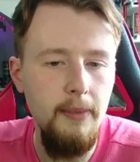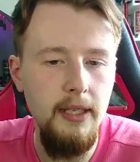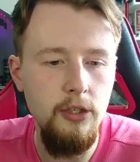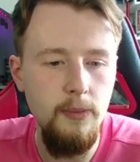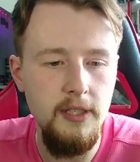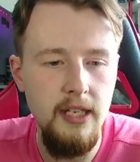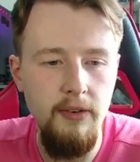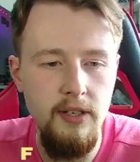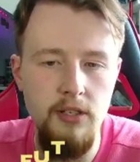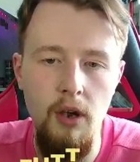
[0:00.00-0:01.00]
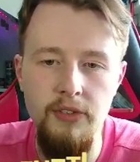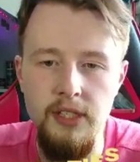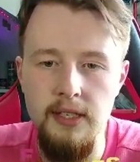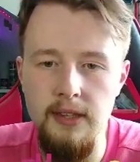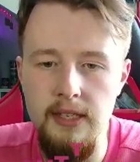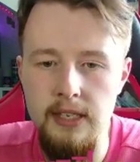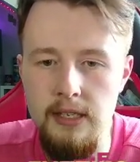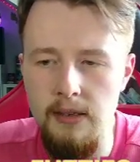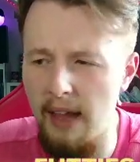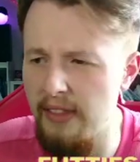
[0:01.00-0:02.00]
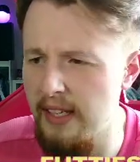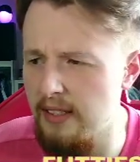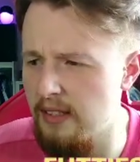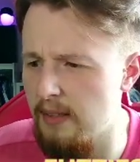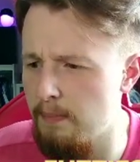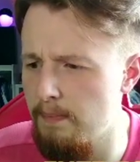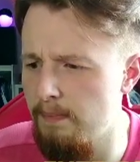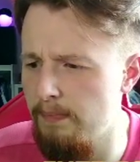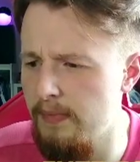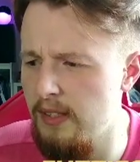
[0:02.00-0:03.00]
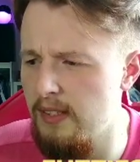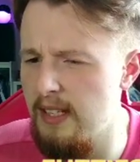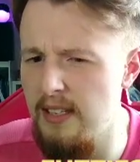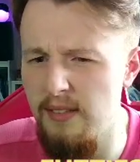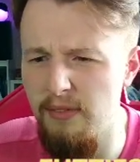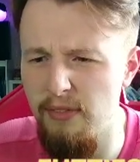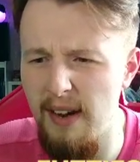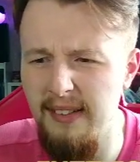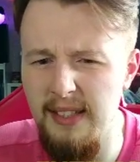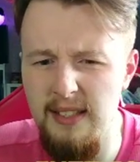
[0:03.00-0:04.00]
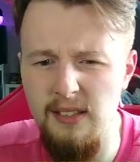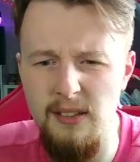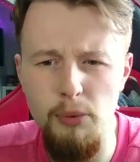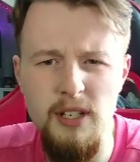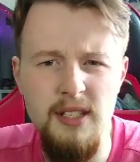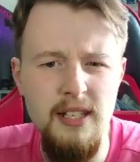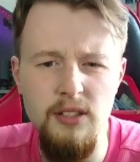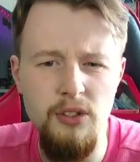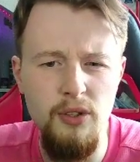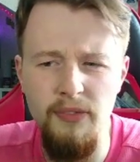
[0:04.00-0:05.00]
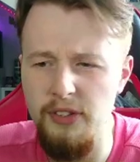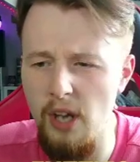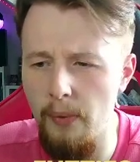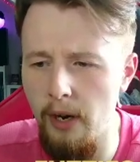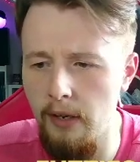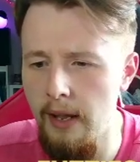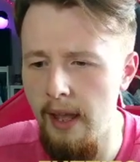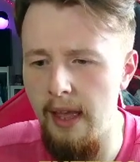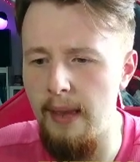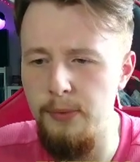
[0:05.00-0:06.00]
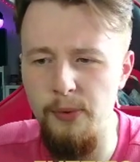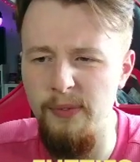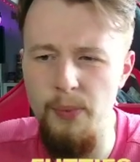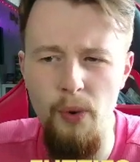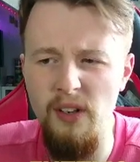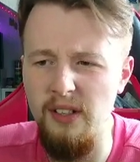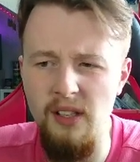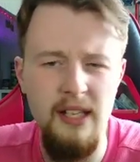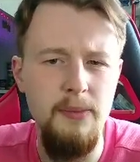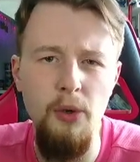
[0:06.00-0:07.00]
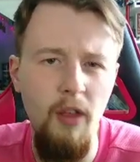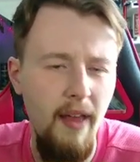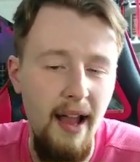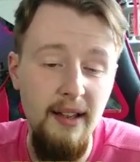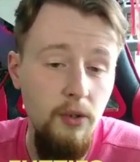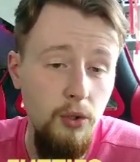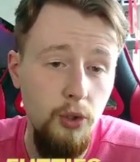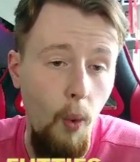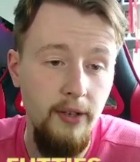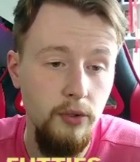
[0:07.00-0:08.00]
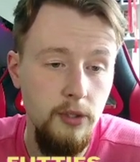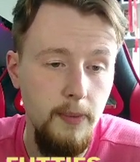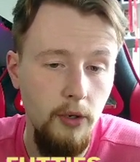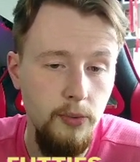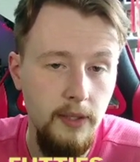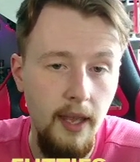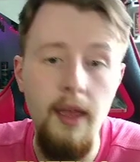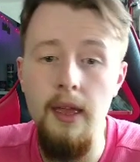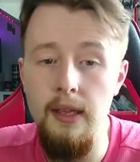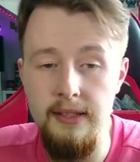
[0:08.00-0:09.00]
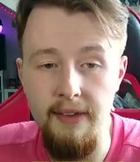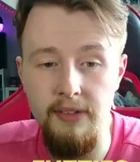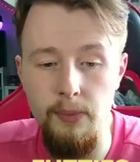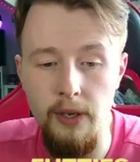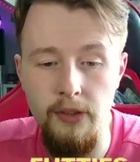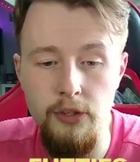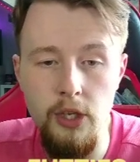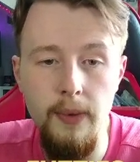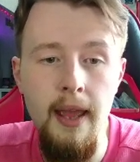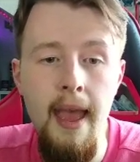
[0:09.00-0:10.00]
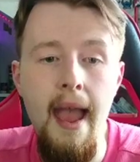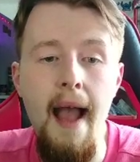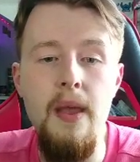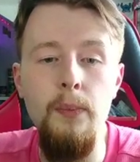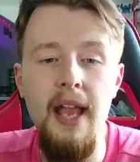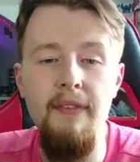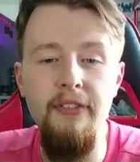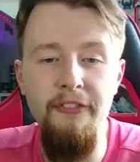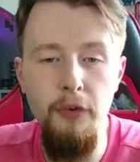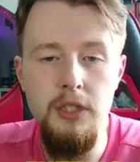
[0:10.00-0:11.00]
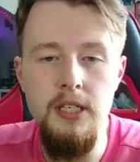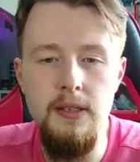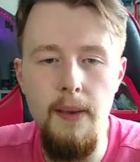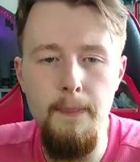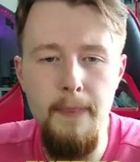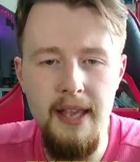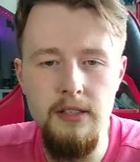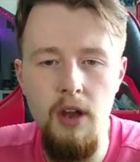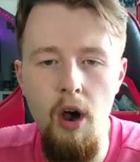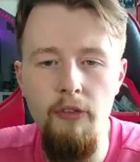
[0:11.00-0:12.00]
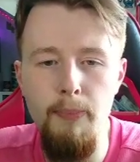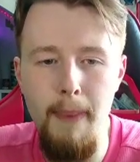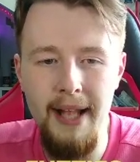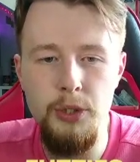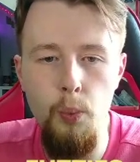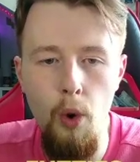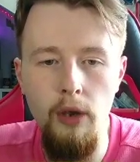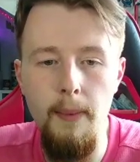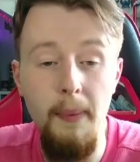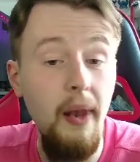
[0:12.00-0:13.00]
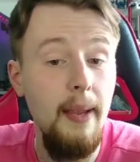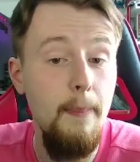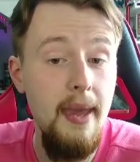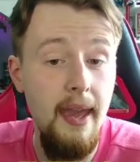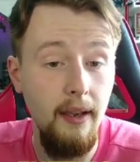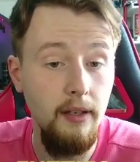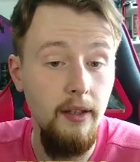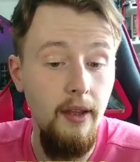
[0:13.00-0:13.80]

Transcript: League Summer Series, obviously the, I think it's the season friendlies, the pre-season stuff that's going on, so if you want to claim all of that, it looks quite good to be honest with you, definitely worth doing. And then we have the Futties Best of Batch 1 Player Pick.